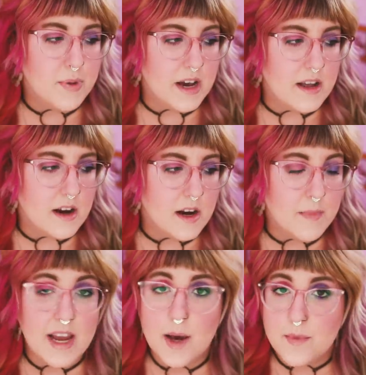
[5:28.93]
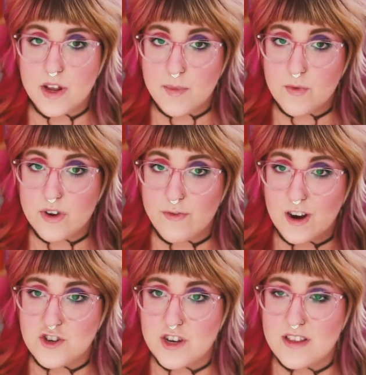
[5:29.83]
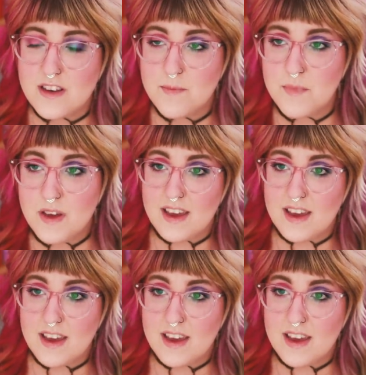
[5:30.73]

but um, I am gonna be refreshing them